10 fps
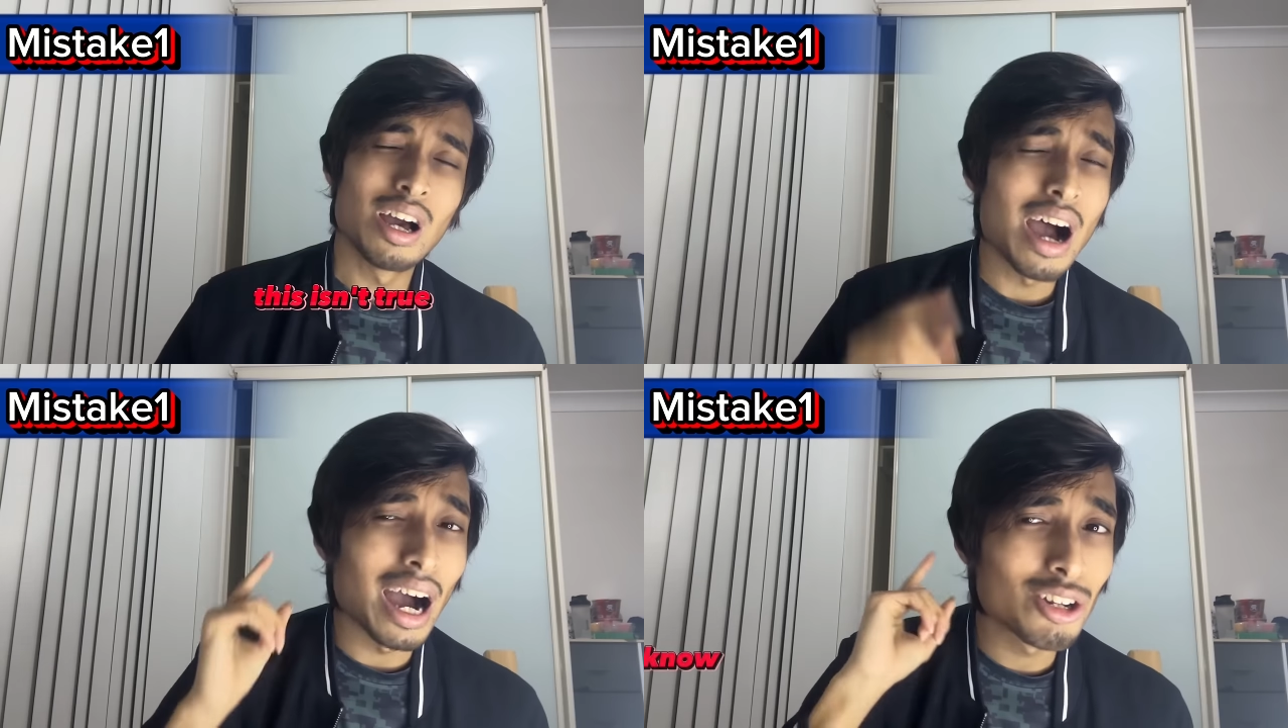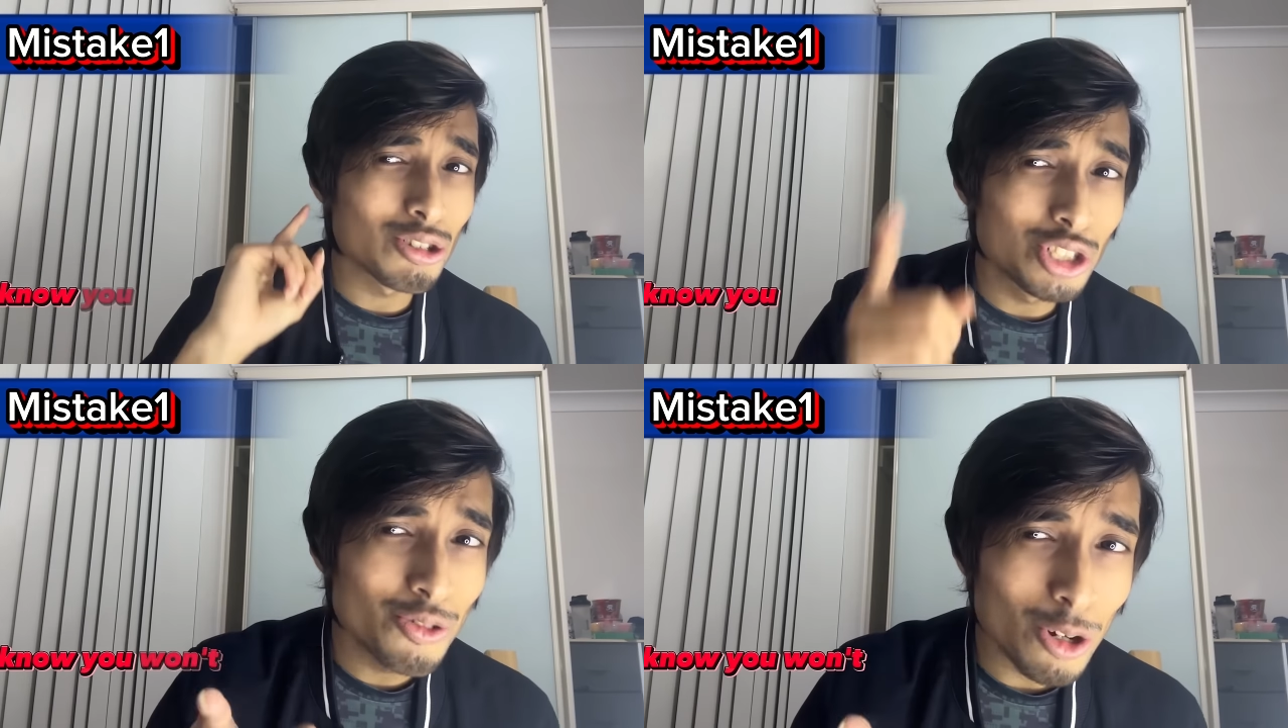I know
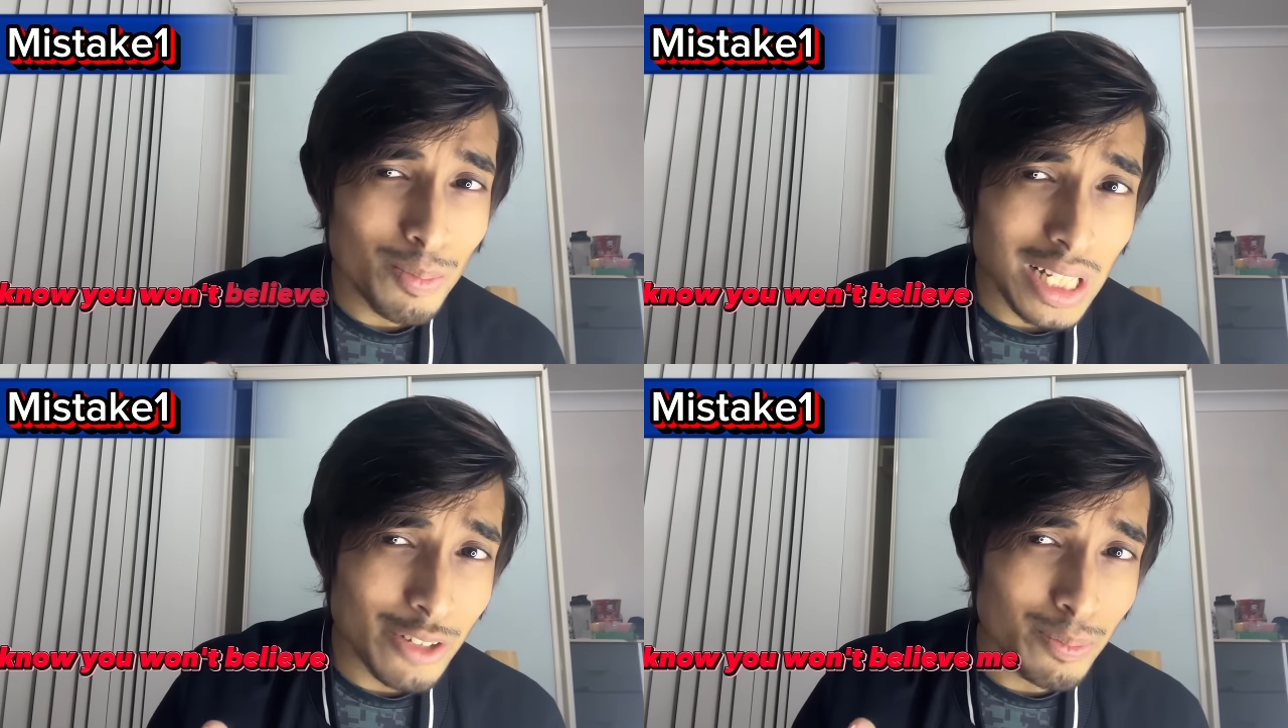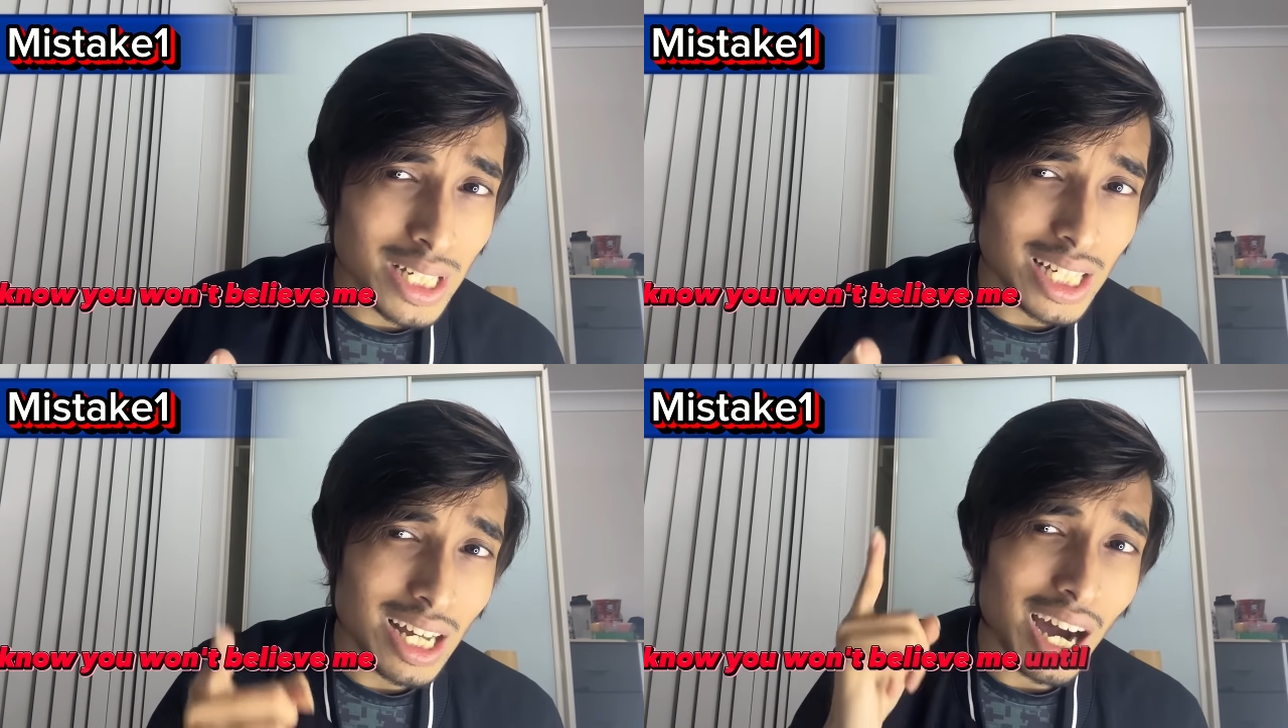you won't believe
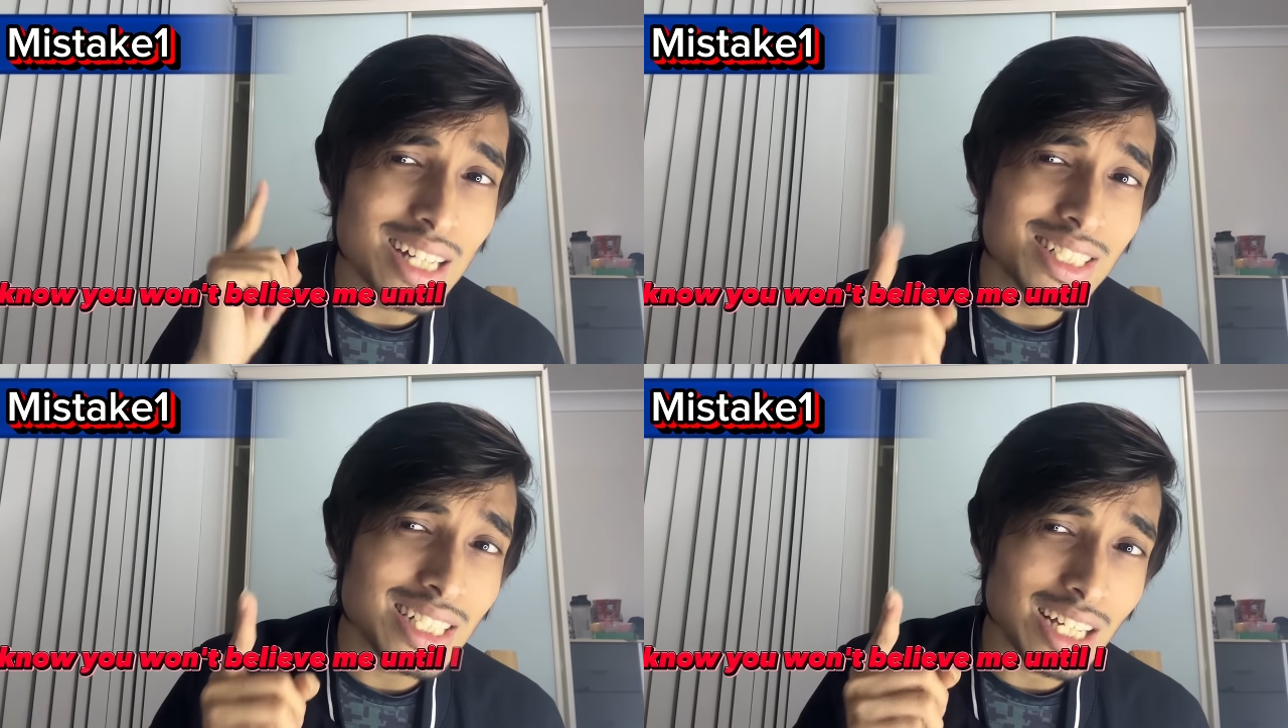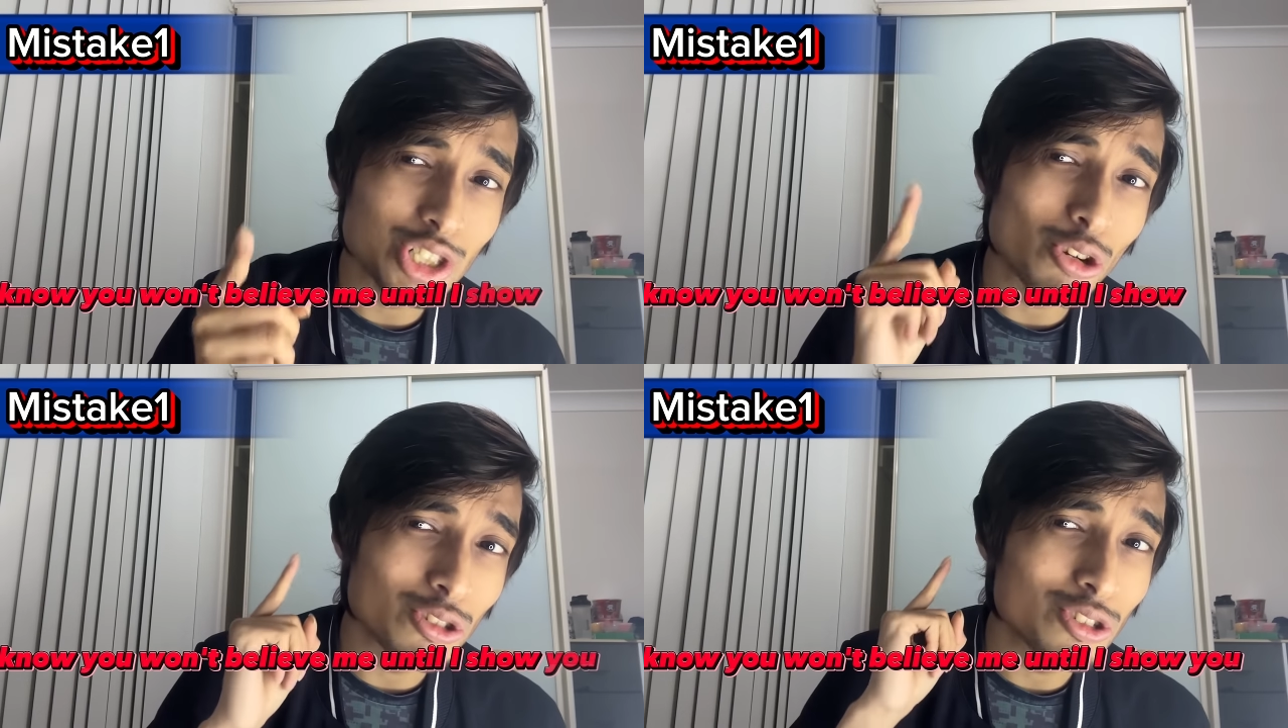me until I
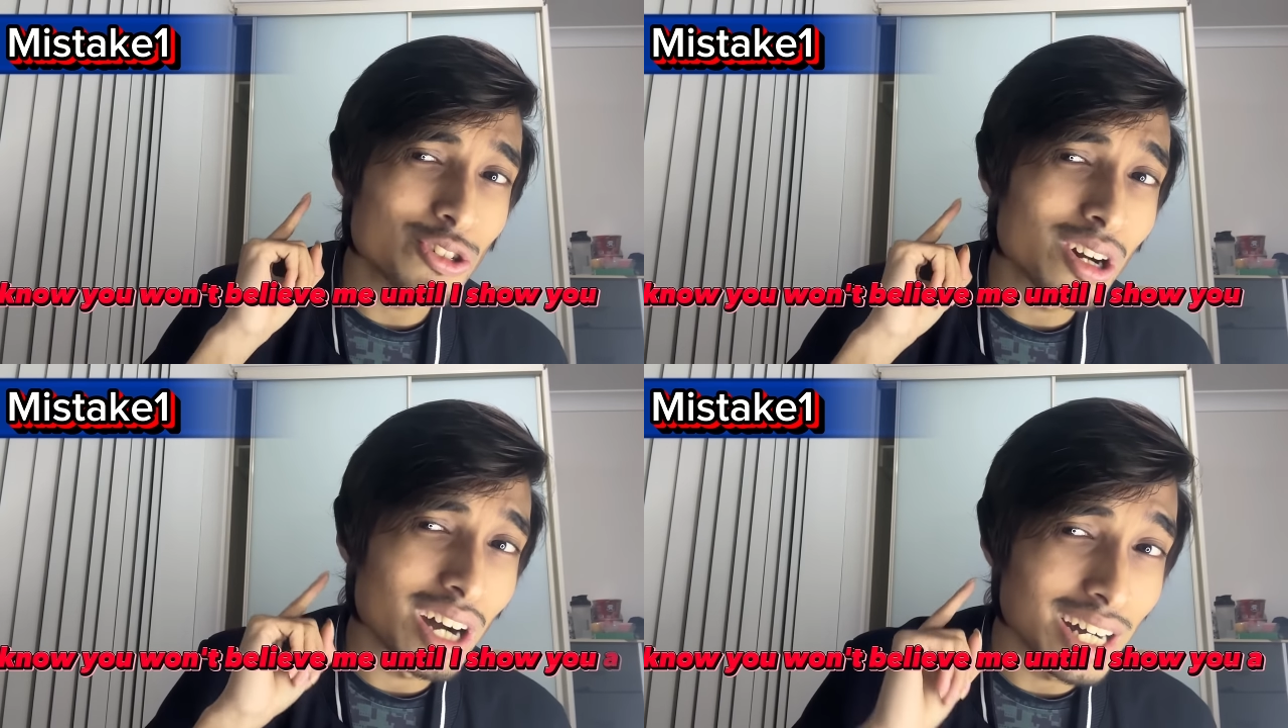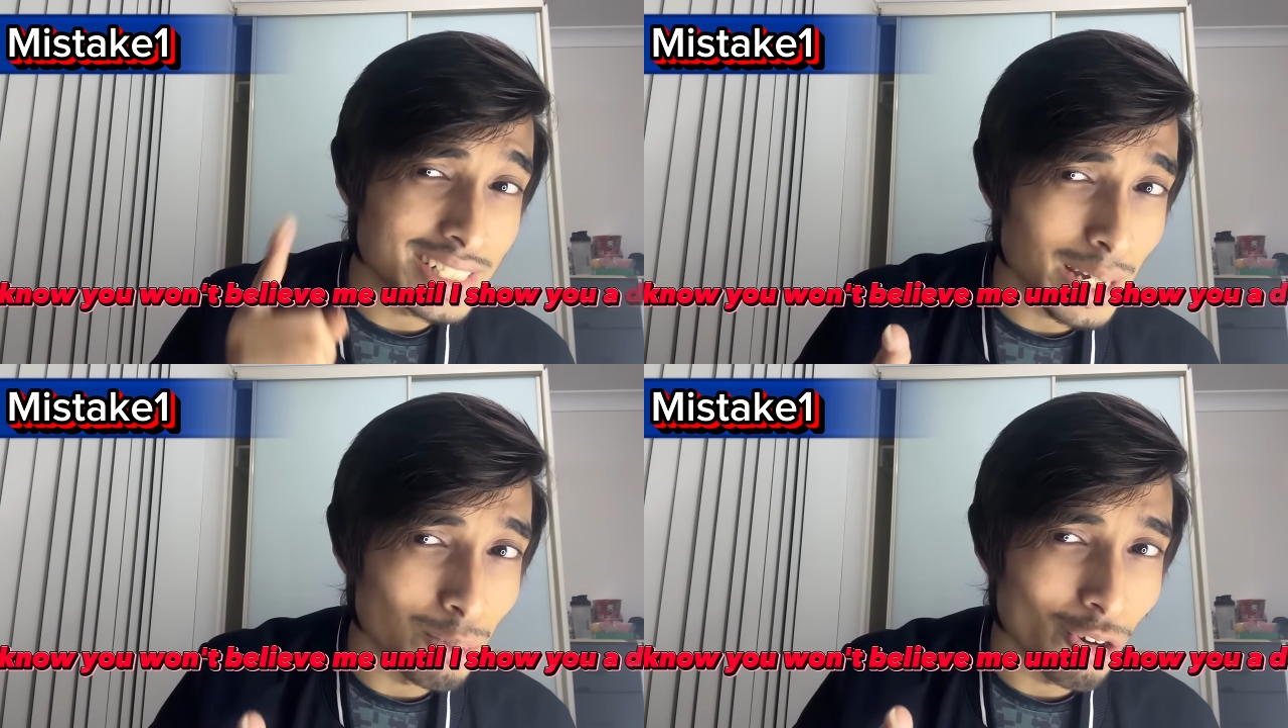show you a
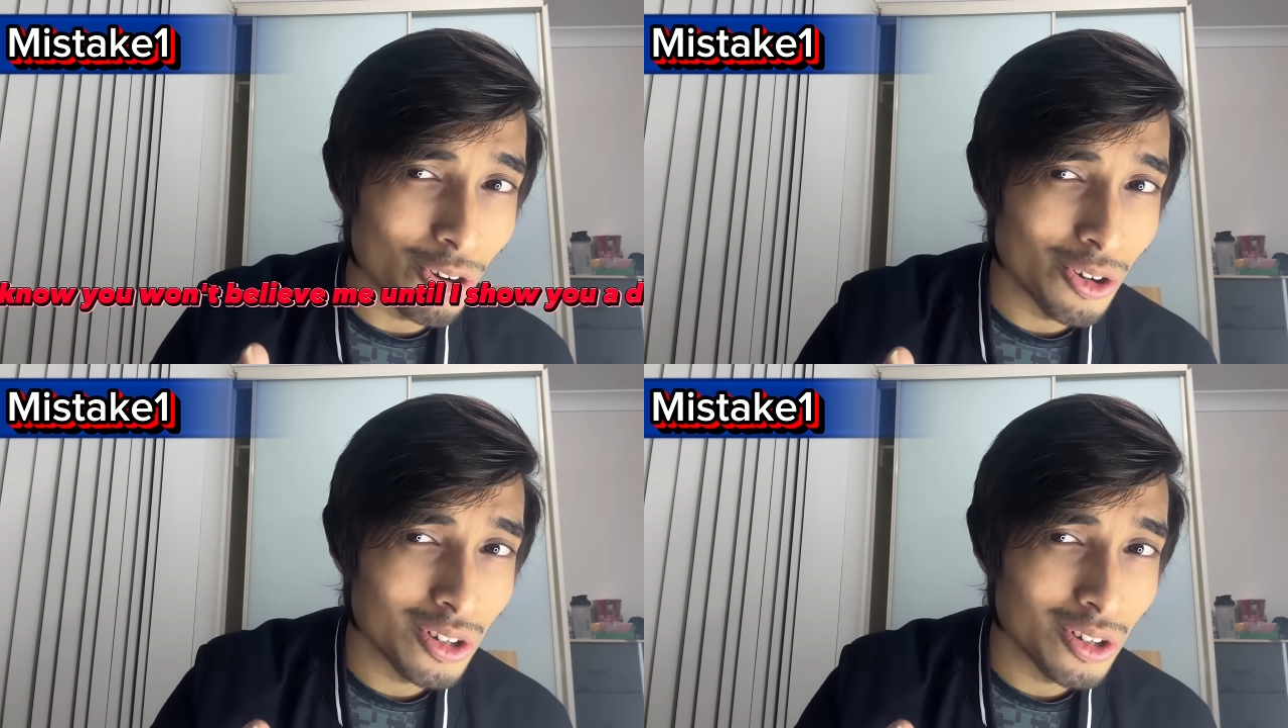demo.